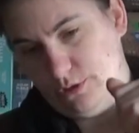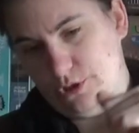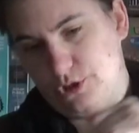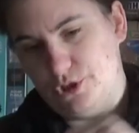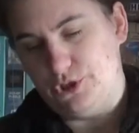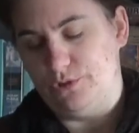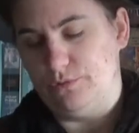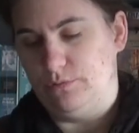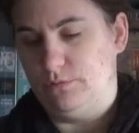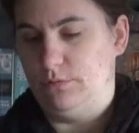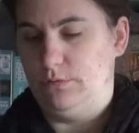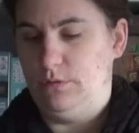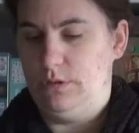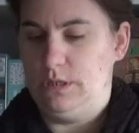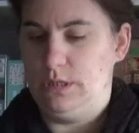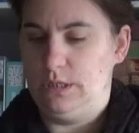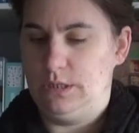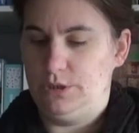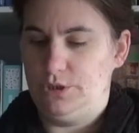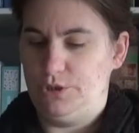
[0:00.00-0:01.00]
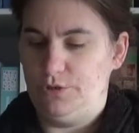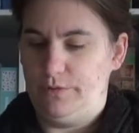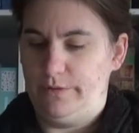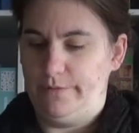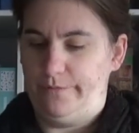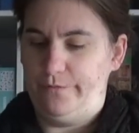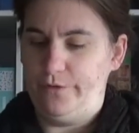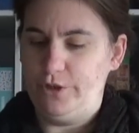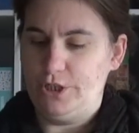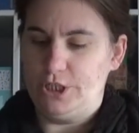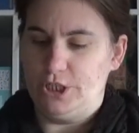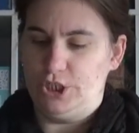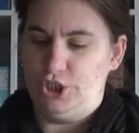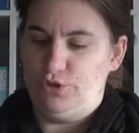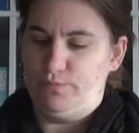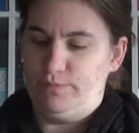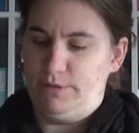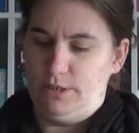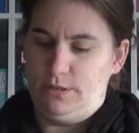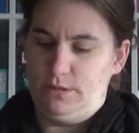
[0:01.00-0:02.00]
to do the
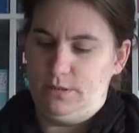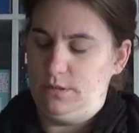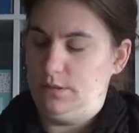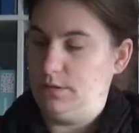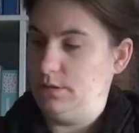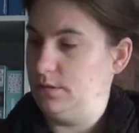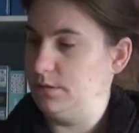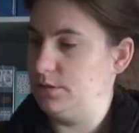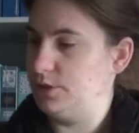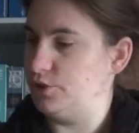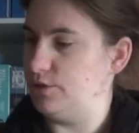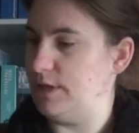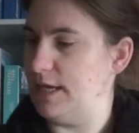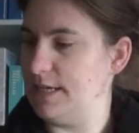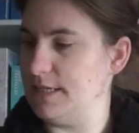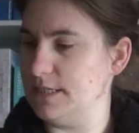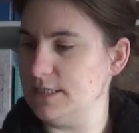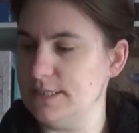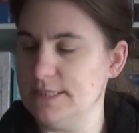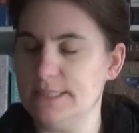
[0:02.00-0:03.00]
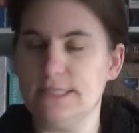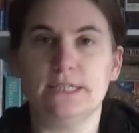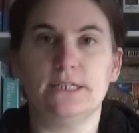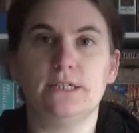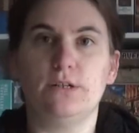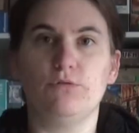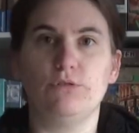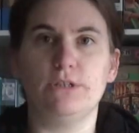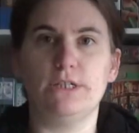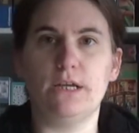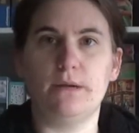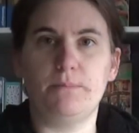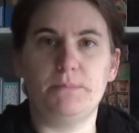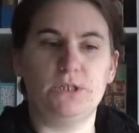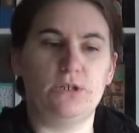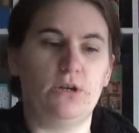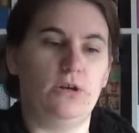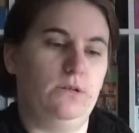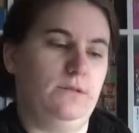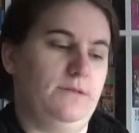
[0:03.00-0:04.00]
footage, but to edit it and load it up
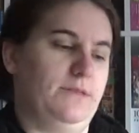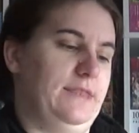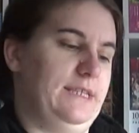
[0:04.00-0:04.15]
and off.